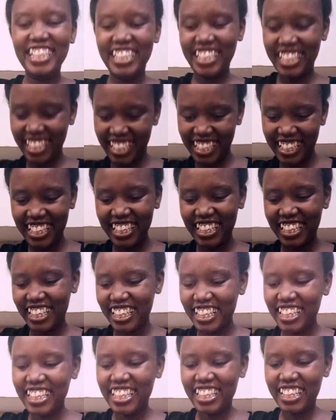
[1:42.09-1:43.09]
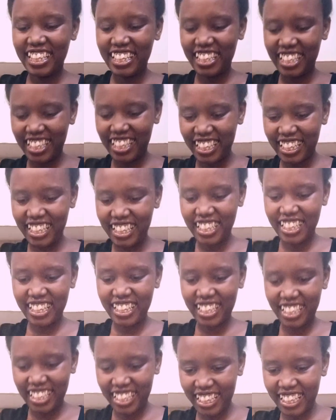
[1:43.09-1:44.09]
And that's what we are going to do. The
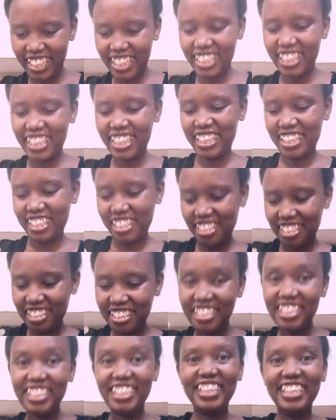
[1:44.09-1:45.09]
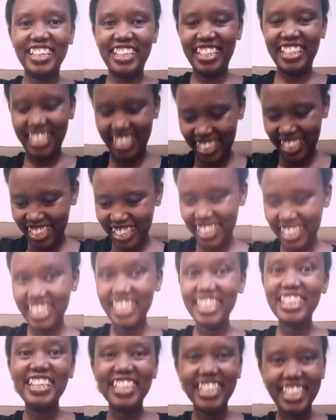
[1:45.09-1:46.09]
first thing, you have to put the
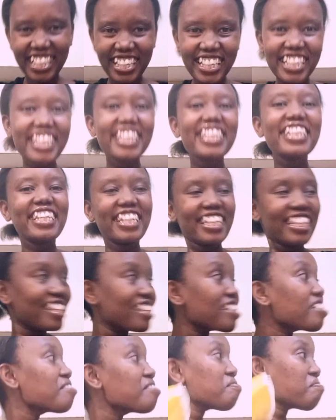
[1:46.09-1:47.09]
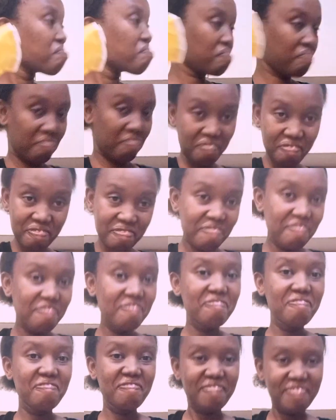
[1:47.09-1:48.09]
maize flour into the
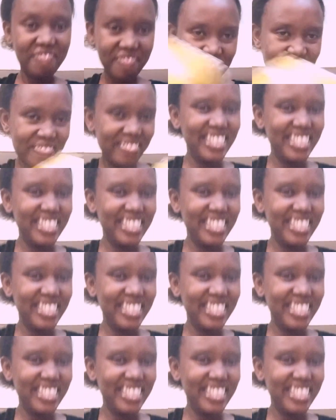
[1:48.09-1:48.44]
basin.